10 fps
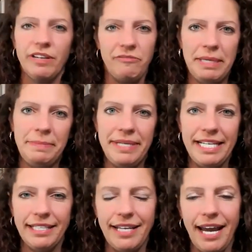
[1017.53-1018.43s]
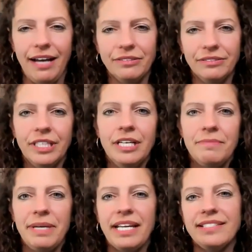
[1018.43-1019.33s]
we've been beating down,
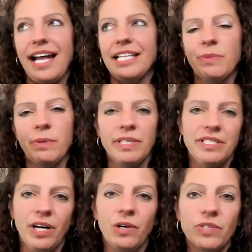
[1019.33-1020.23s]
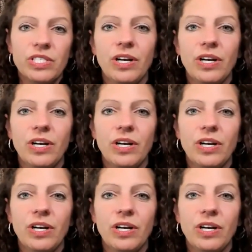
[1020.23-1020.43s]
because that's where we saw